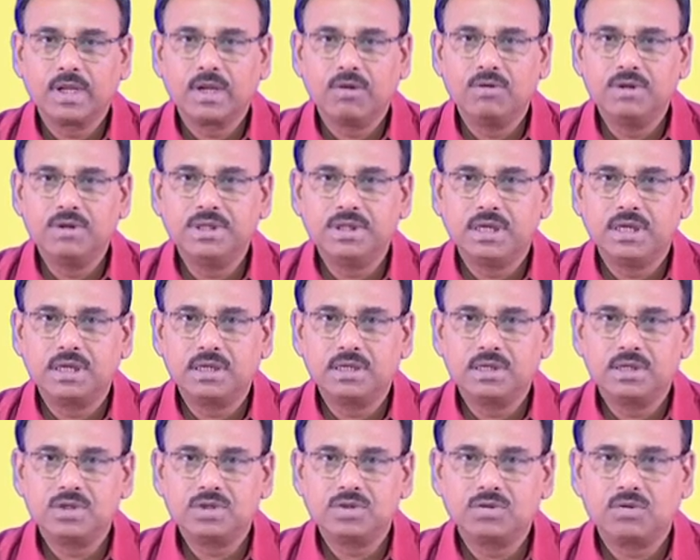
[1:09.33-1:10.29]
which are
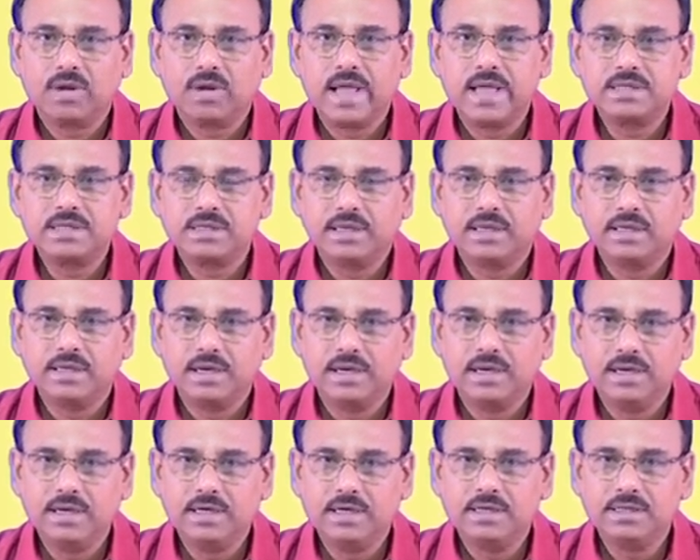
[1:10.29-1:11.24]
stochastic
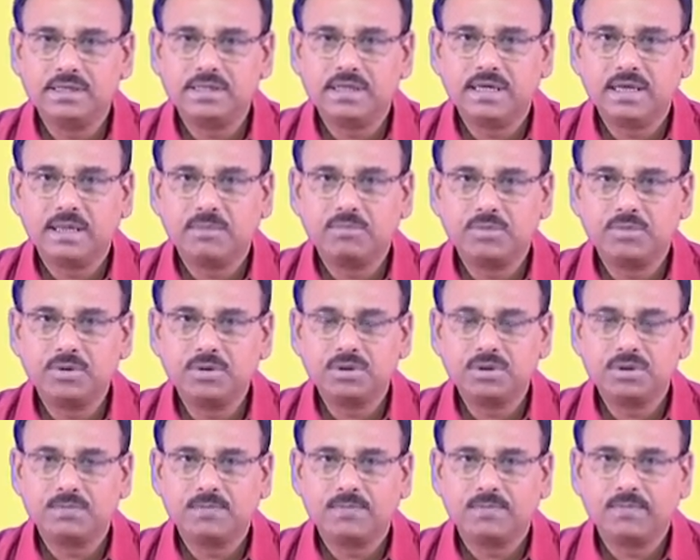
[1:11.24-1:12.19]
gradient descent approach,
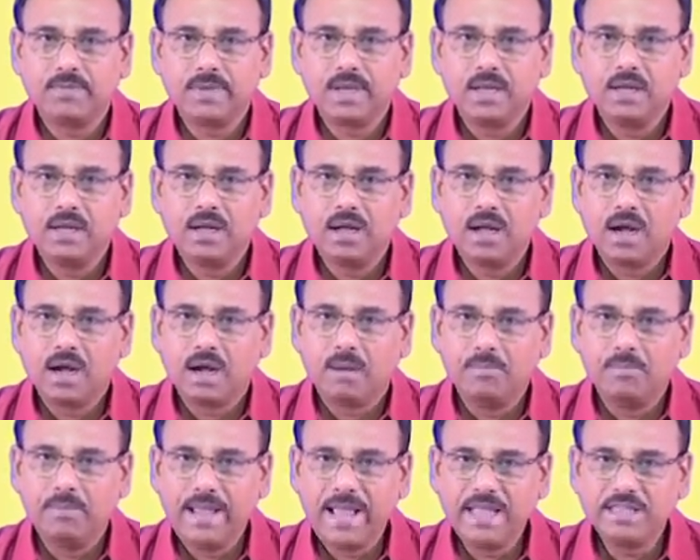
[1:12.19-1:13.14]
a
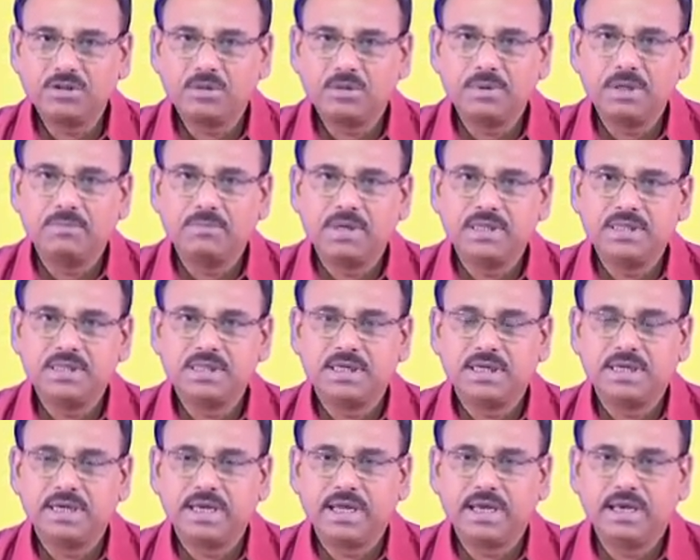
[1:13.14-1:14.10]
batch
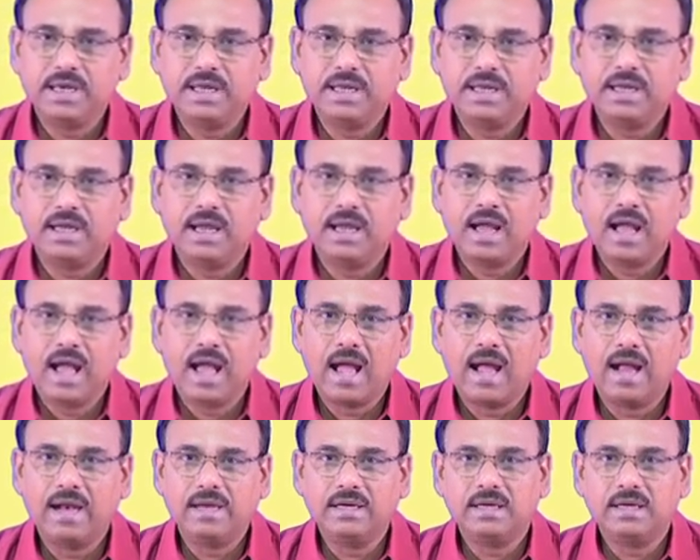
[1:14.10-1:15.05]
optimization technique,
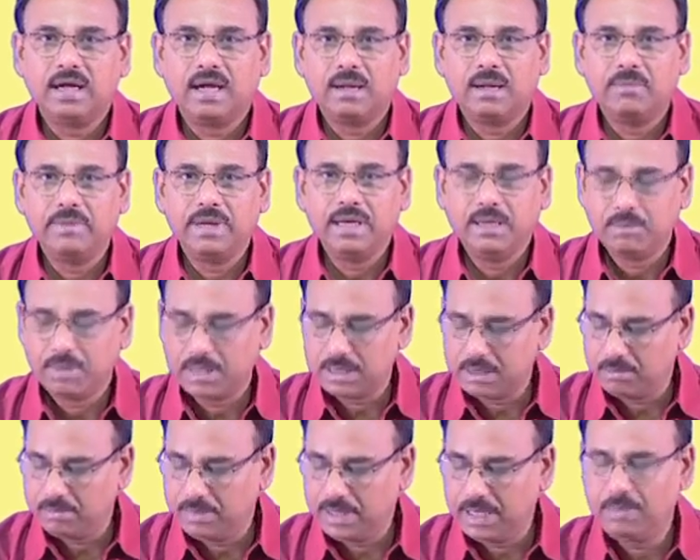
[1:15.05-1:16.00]
and a
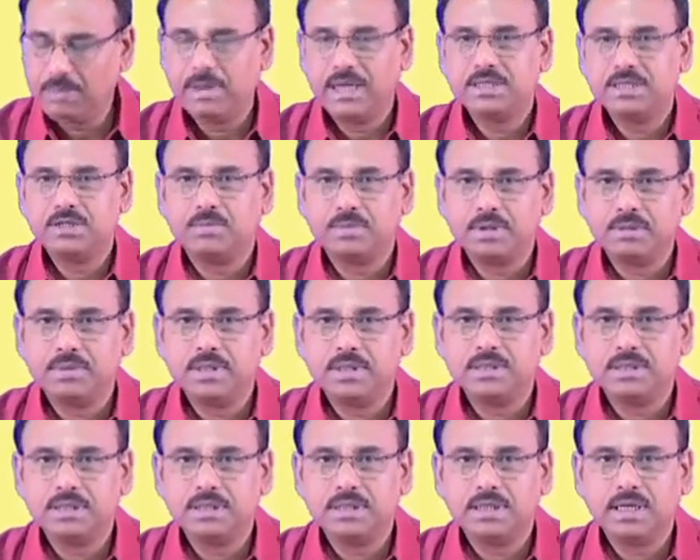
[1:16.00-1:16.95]
mini batch
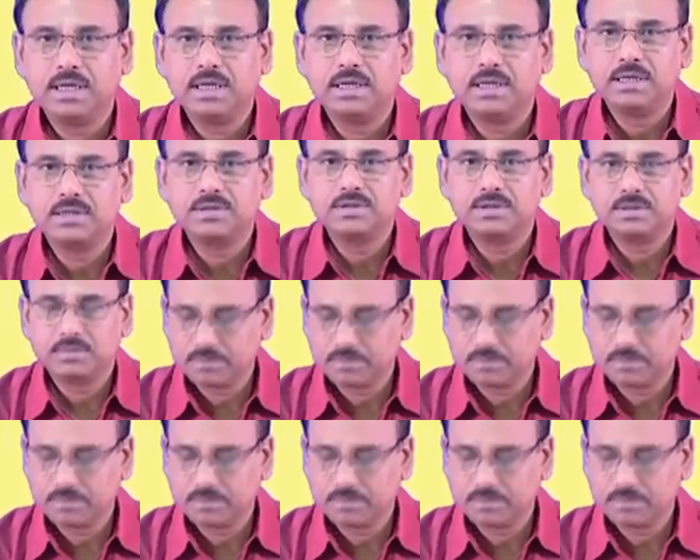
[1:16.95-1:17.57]
optimization techniques.